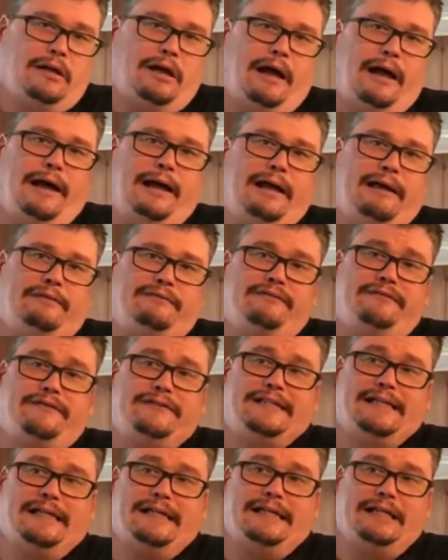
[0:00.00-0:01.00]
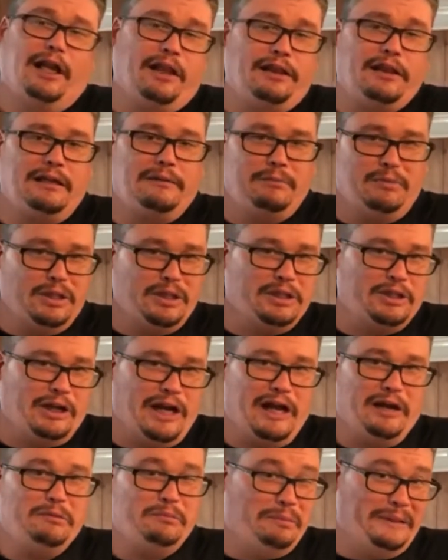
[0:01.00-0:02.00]
I have seen nothing but
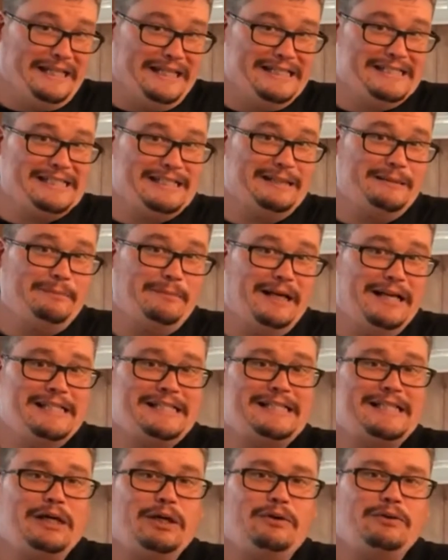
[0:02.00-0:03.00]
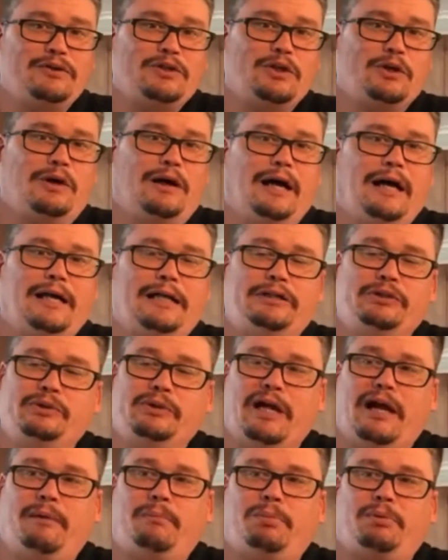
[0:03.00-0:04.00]
drowned bees in them myself, so I do
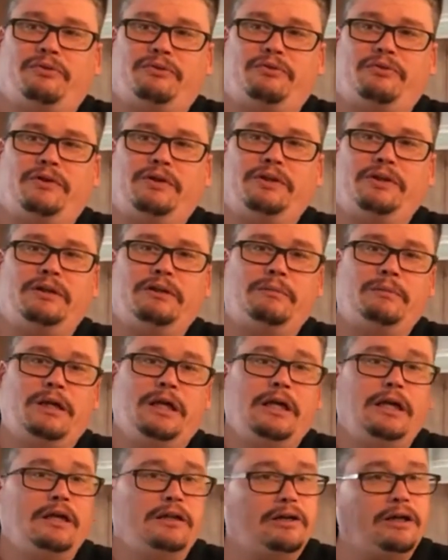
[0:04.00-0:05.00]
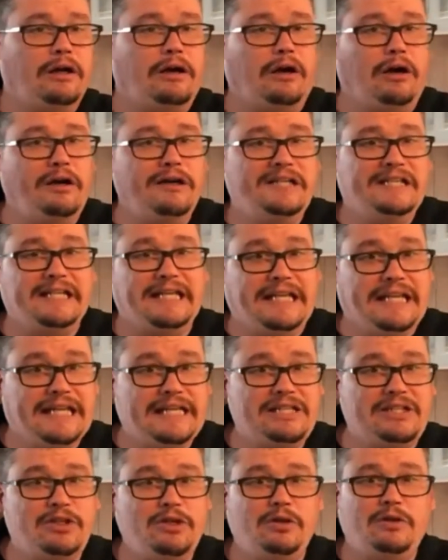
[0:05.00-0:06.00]
not prefer them. They're hard to
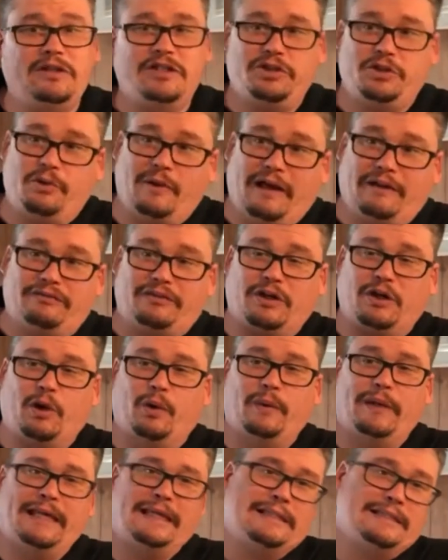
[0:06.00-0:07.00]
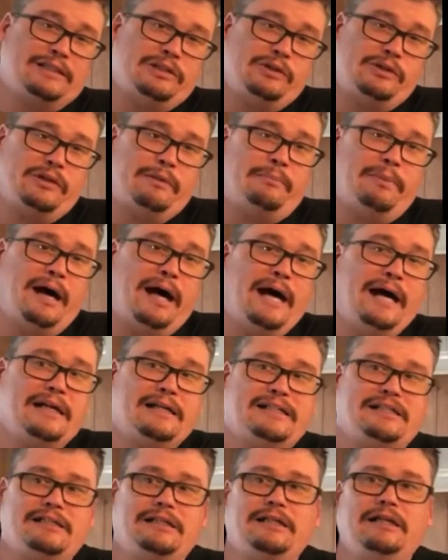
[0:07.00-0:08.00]
get to because you have to go into the
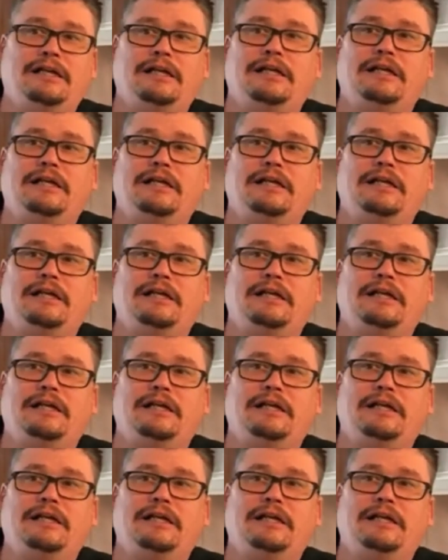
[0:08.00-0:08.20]
box.